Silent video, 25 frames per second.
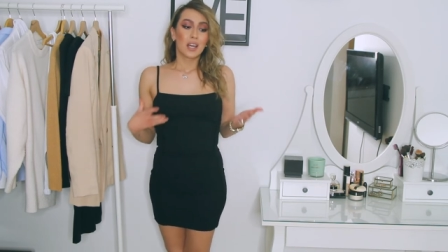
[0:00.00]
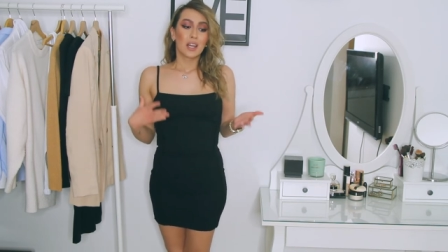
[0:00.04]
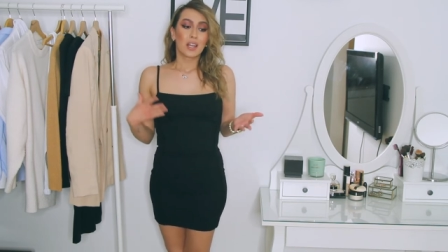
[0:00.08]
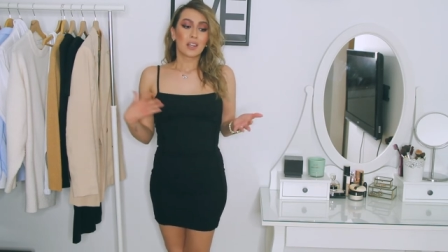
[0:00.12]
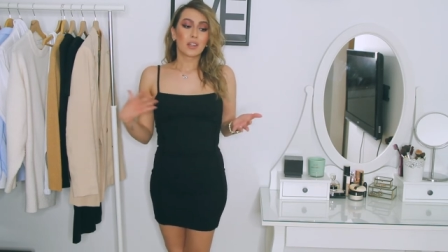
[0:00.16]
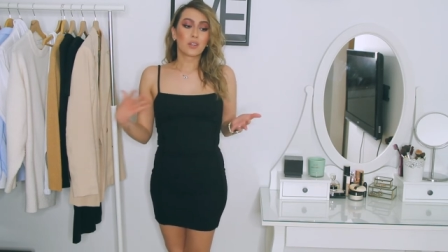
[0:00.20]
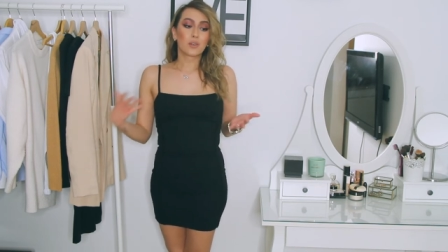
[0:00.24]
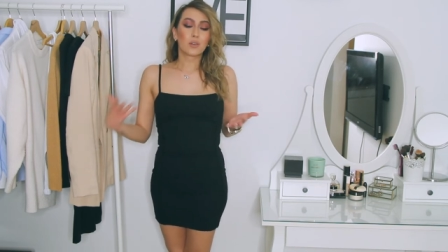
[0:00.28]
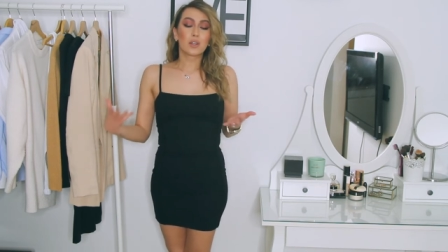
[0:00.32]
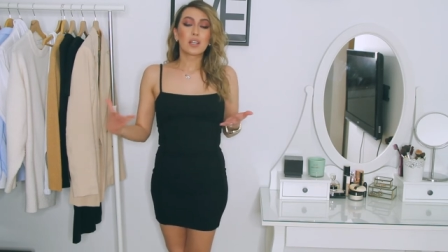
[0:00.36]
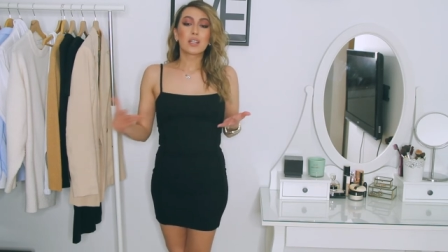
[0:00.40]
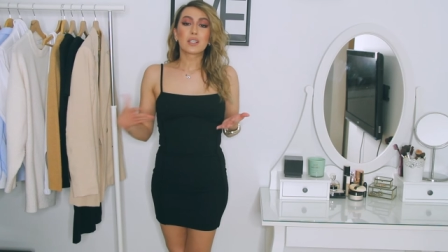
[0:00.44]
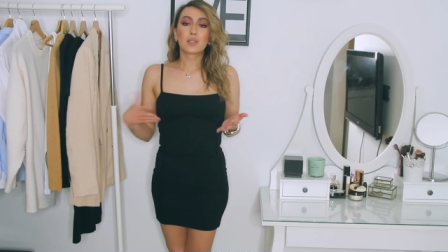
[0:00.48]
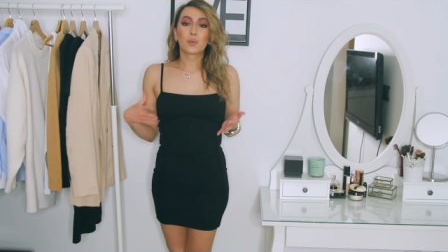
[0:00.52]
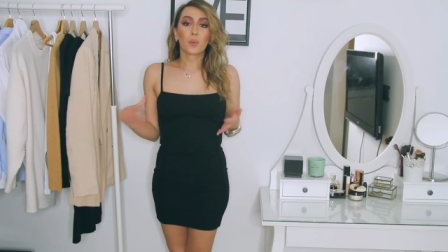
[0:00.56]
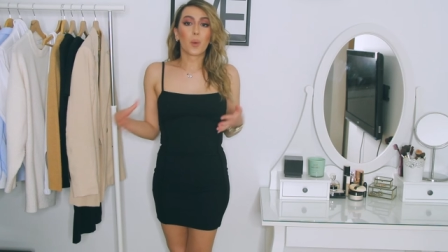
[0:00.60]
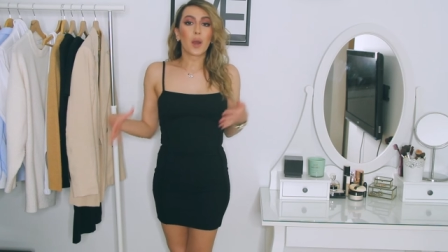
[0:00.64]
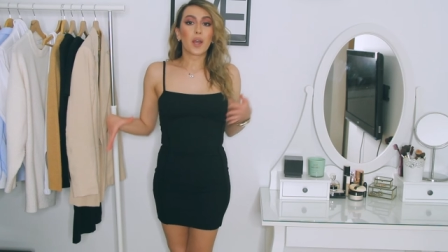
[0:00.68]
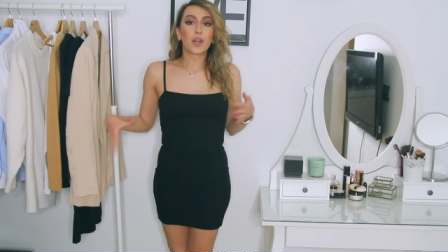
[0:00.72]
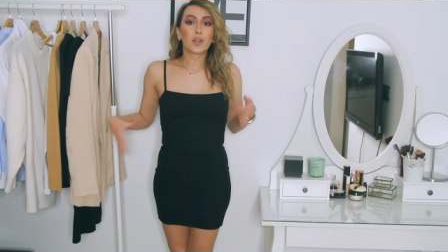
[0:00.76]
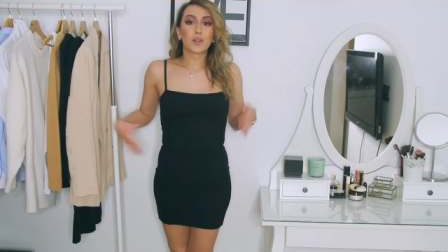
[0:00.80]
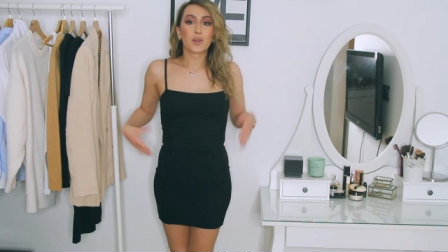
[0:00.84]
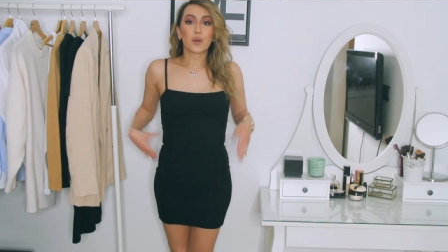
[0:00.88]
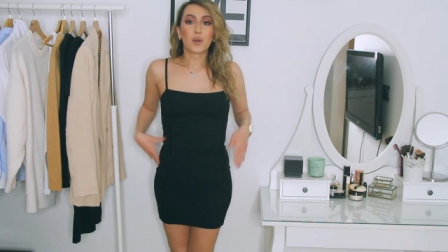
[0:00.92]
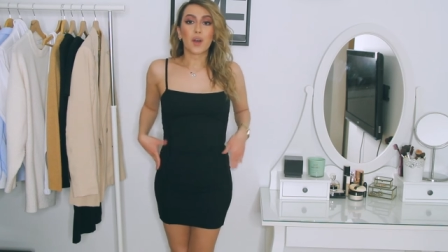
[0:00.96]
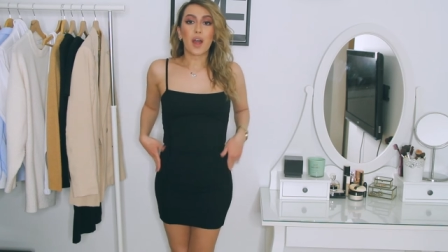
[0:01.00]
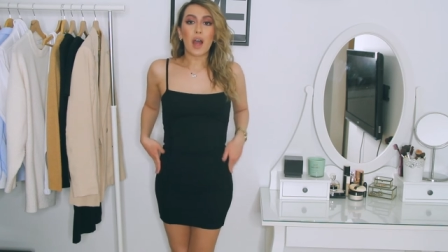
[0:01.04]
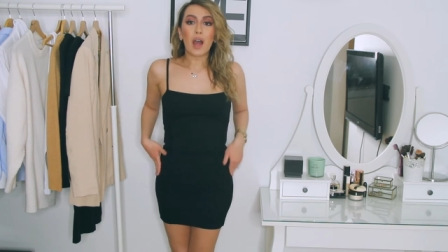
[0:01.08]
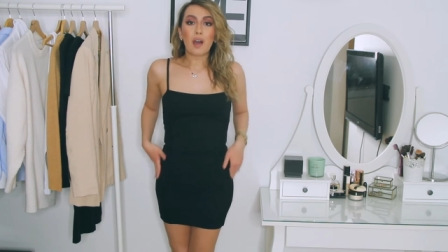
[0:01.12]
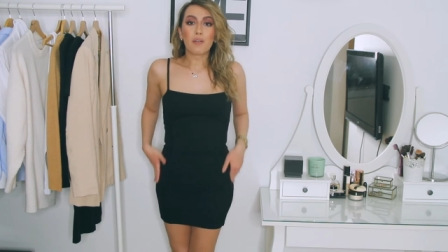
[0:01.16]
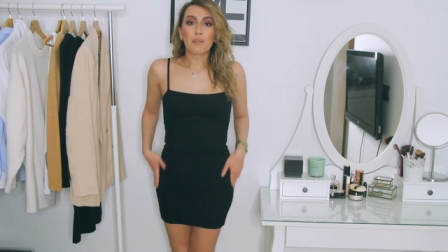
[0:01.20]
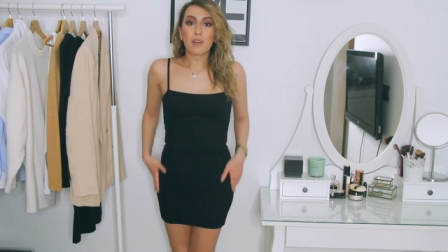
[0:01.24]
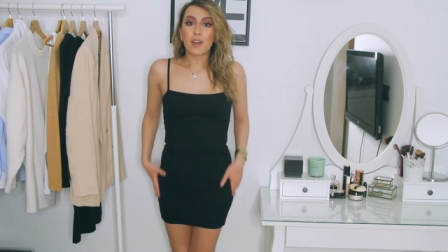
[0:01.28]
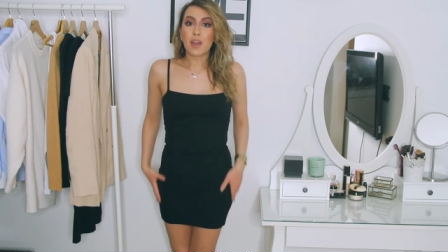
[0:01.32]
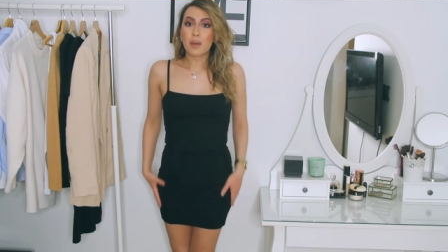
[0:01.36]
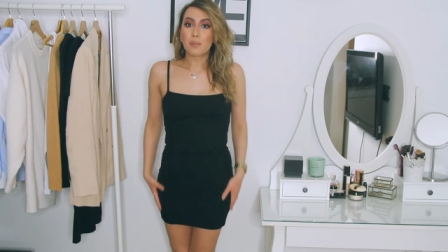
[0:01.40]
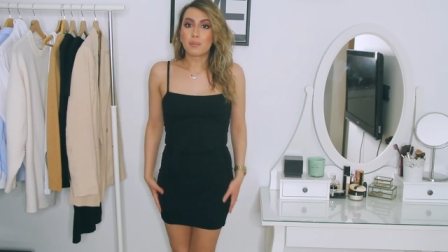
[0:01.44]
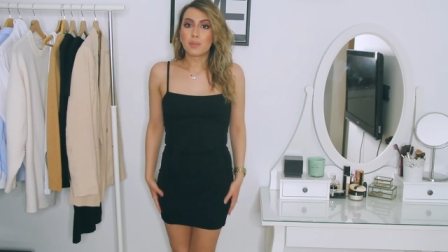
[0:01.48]
the reason why you don't
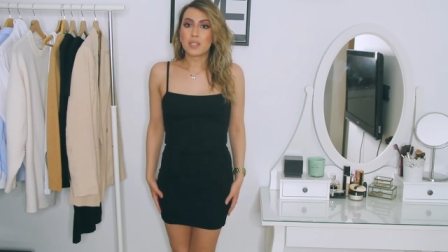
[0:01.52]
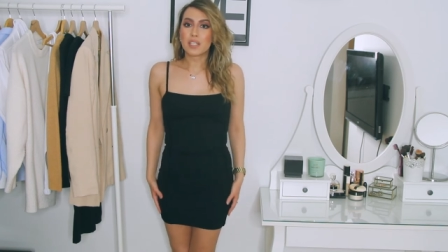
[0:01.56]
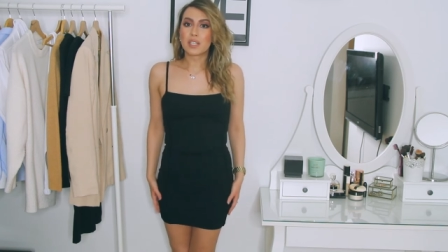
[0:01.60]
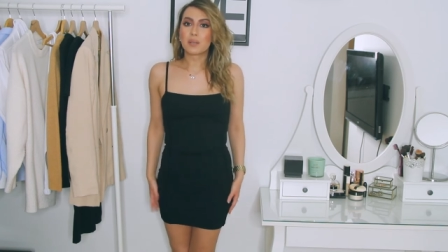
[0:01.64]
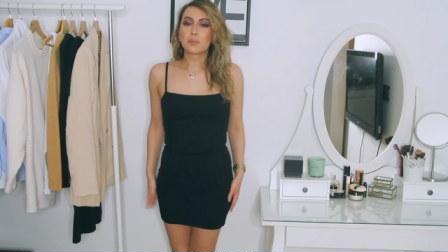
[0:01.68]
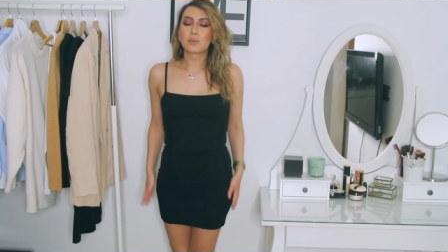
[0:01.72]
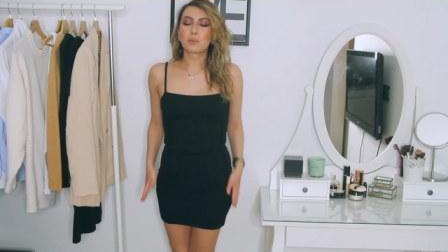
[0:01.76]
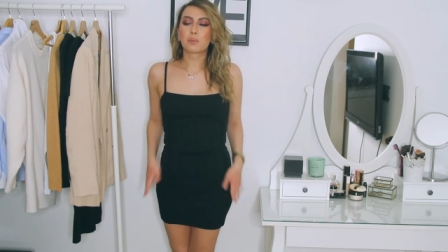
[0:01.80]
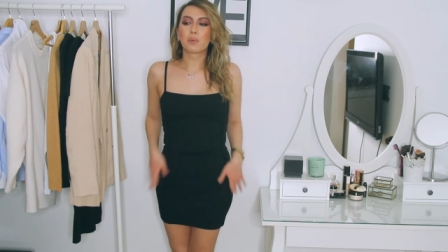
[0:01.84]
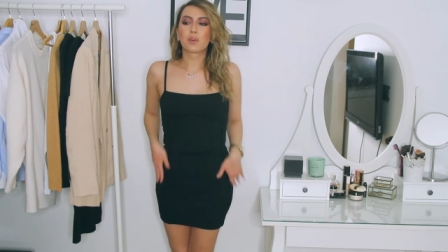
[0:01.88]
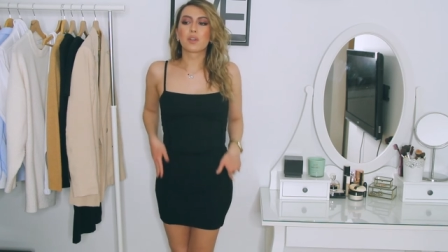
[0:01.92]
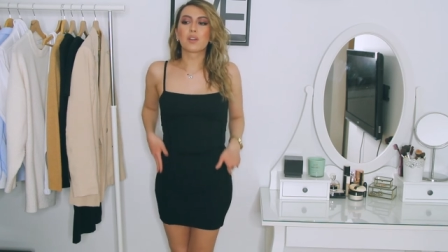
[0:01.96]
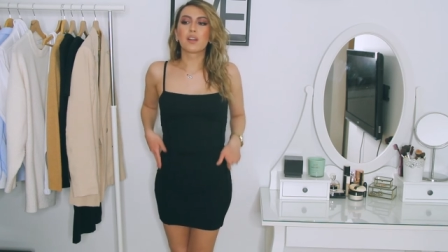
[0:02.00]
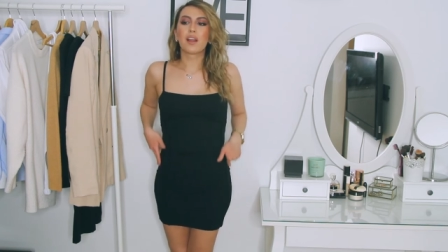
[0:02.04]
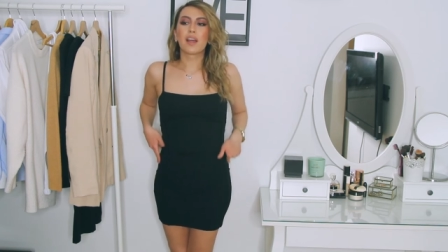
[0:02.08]
have hip dips but